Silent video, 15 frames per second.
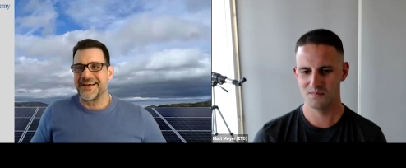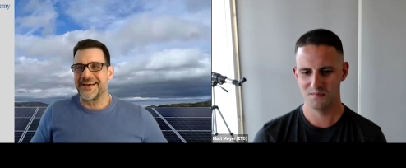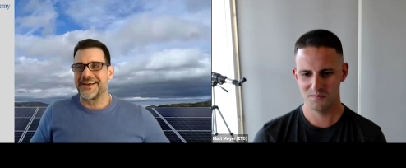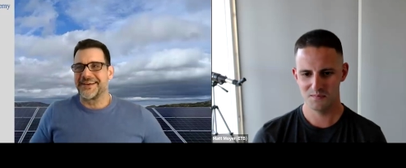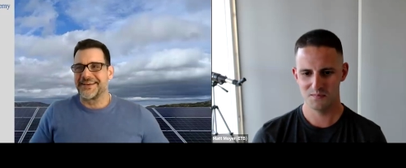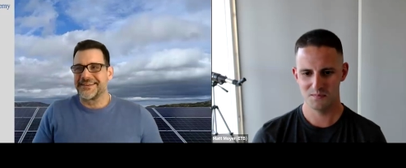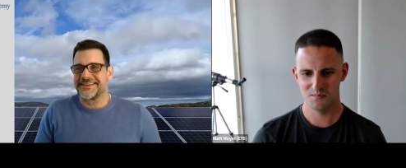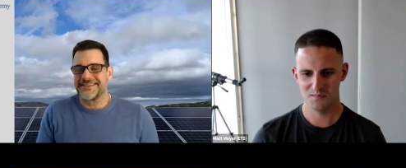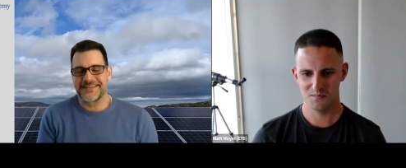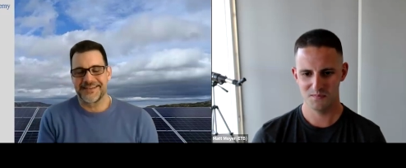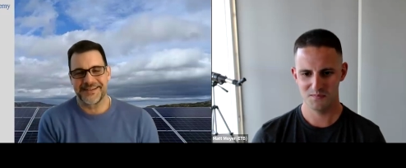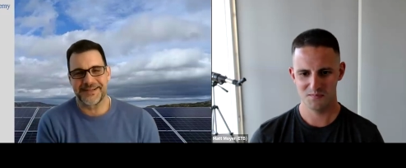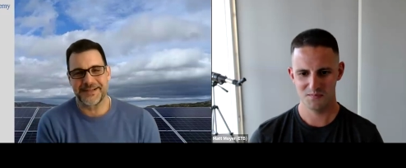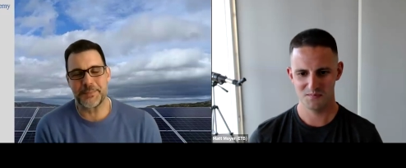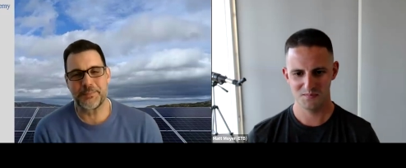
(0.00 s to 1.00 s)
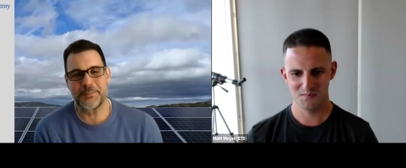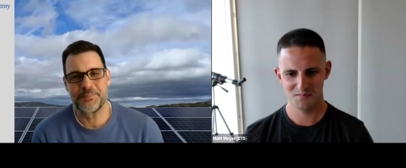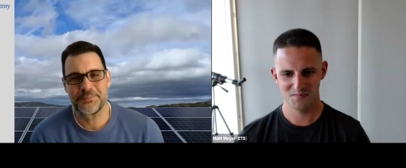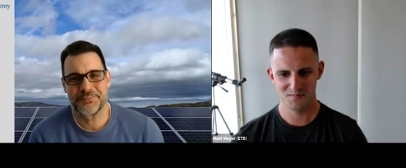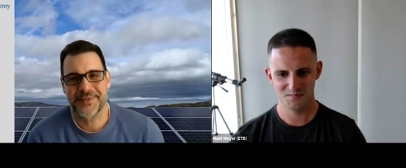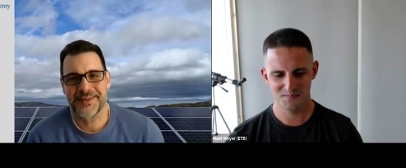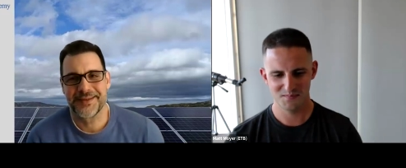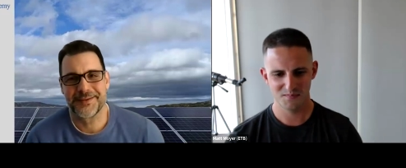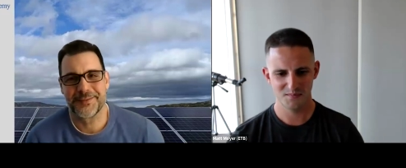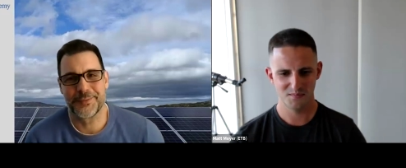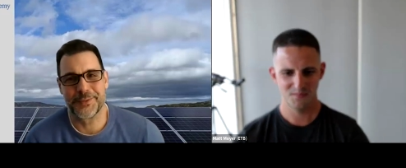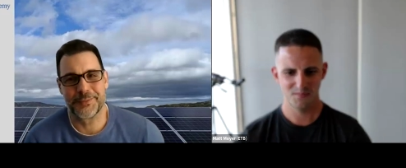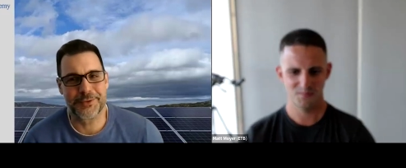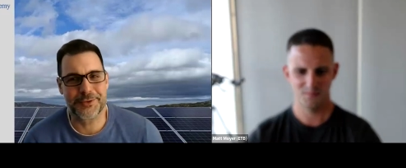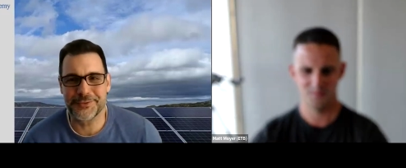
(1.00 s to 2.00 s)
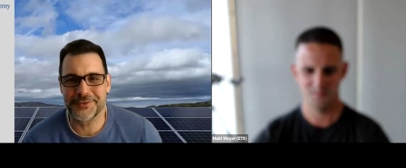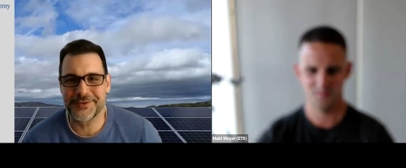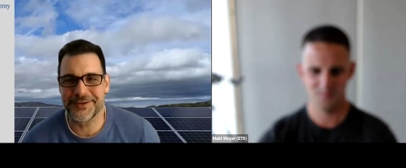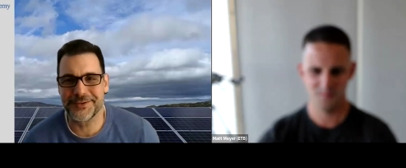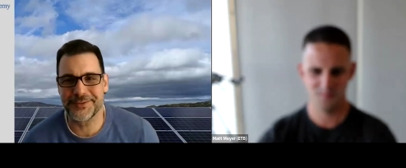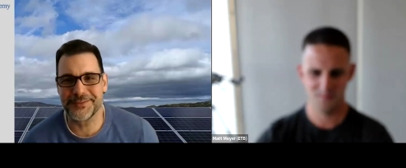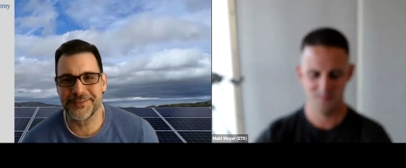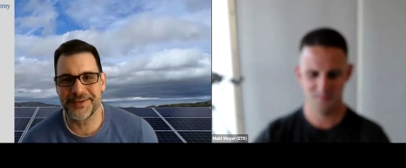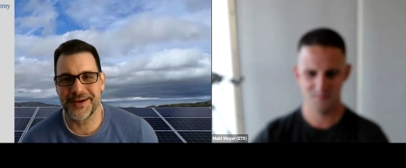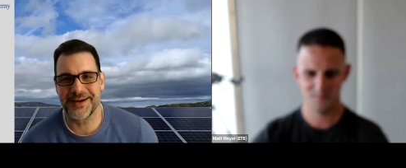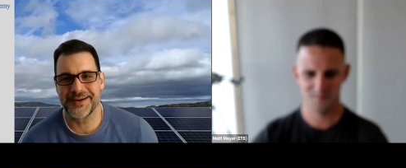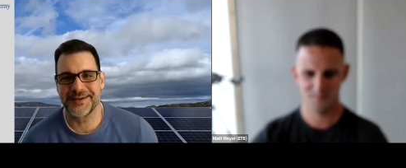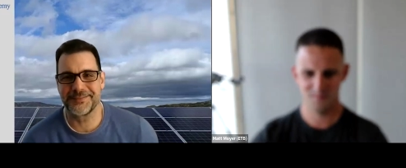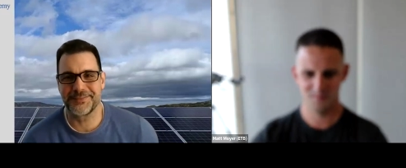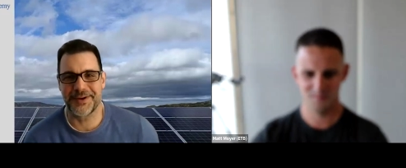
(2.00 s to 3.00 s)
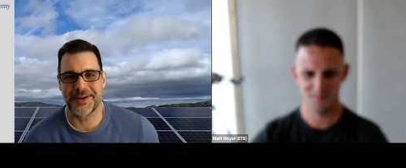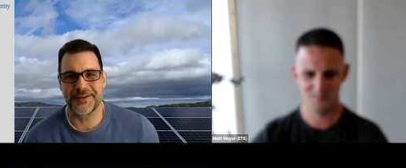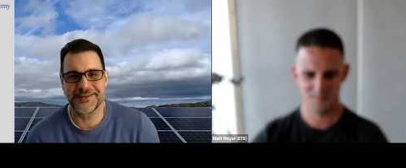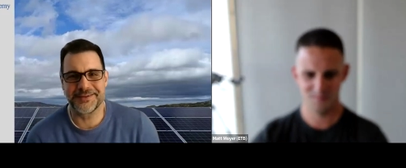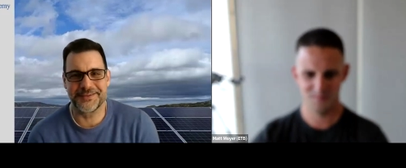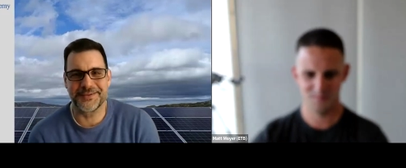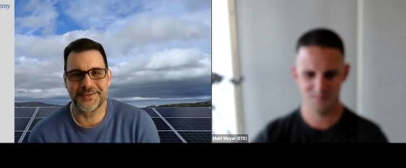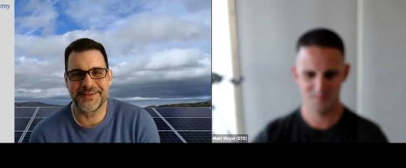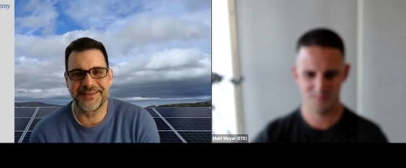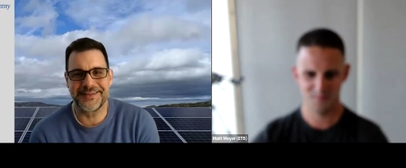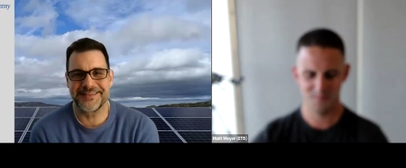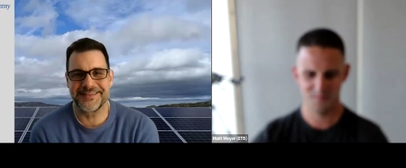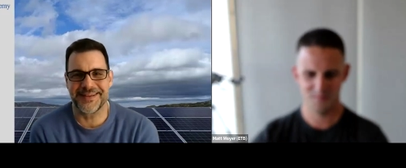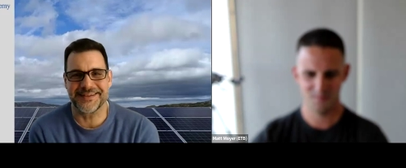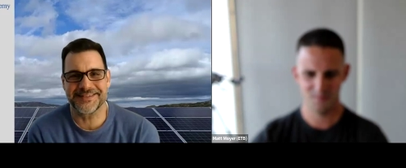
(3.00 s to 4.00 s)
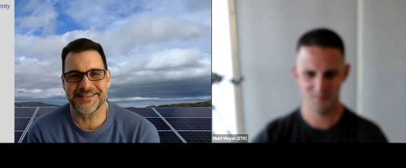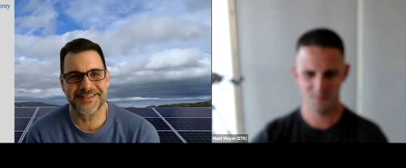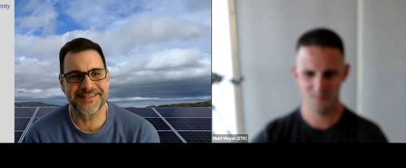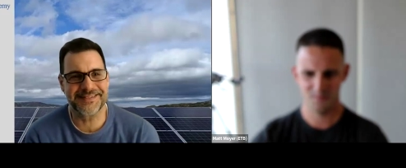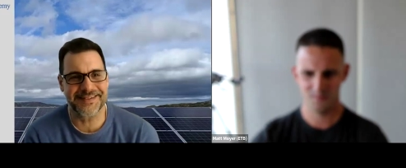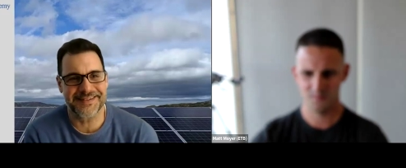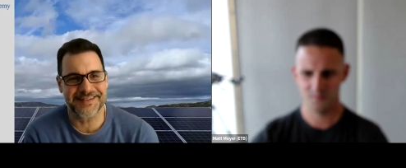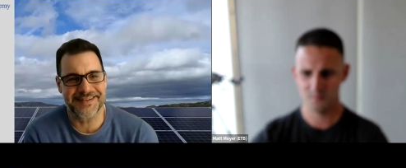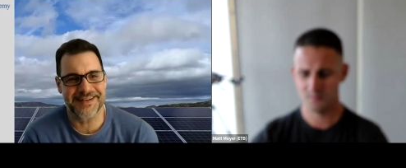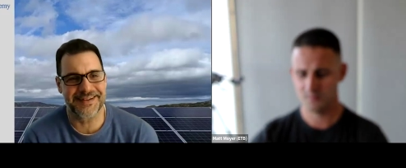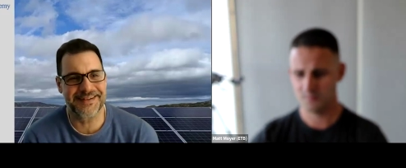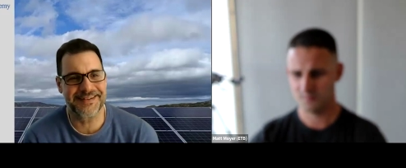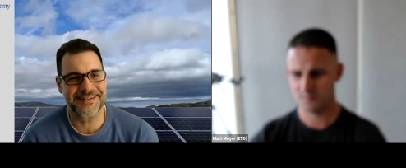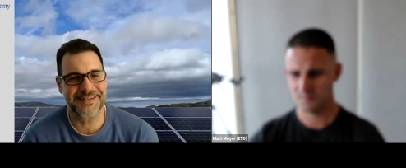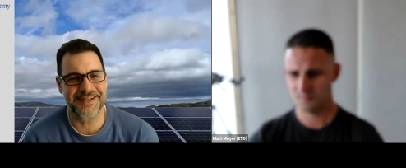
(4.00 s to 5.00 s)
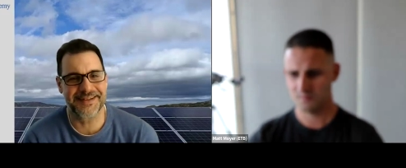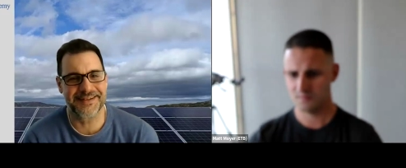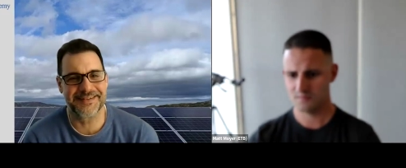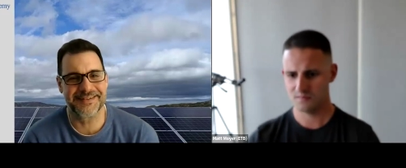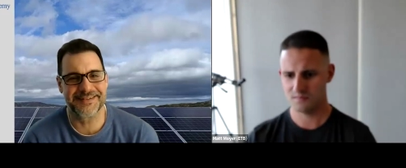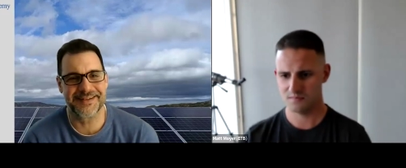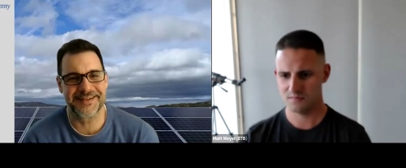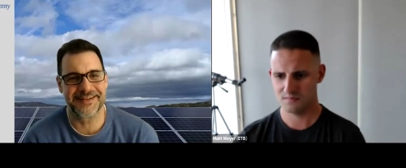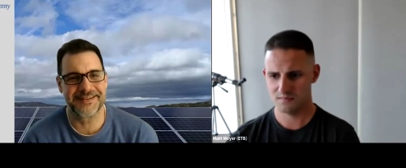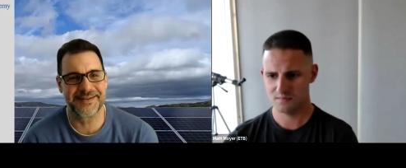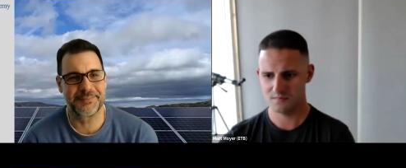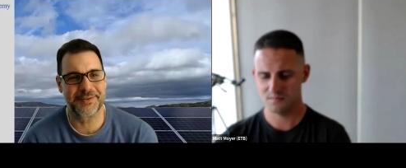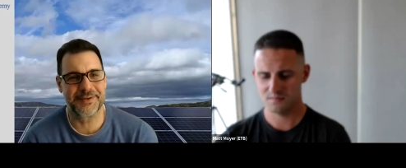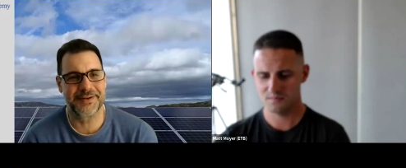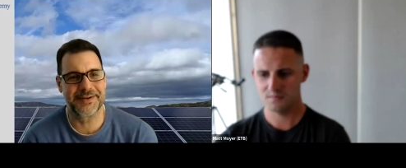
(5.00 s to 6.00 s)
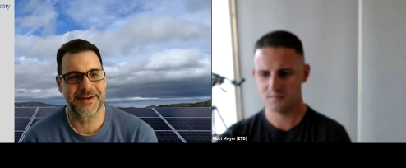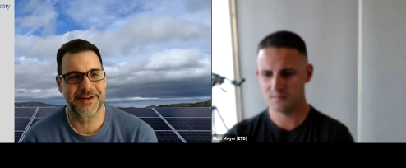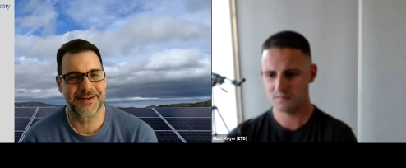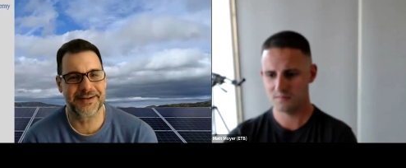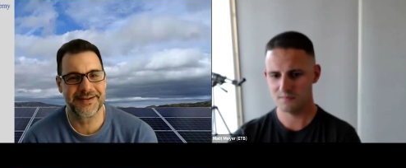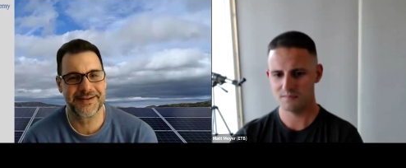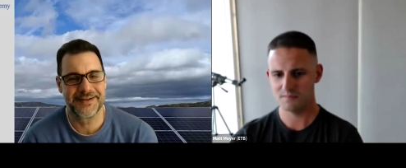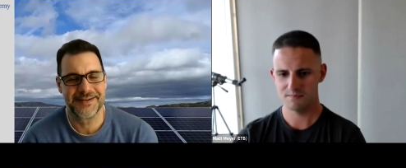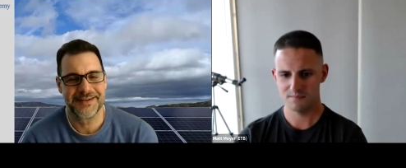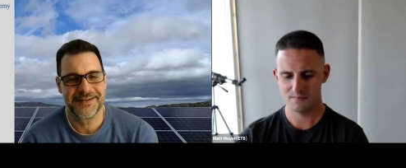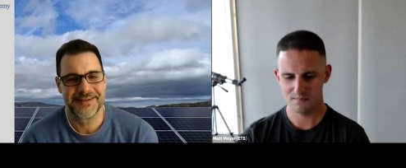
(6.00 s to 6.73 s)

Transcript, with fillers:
Speaker 1: And um, we will continue uh, probably doing these sessions and uh, get a deeper uh,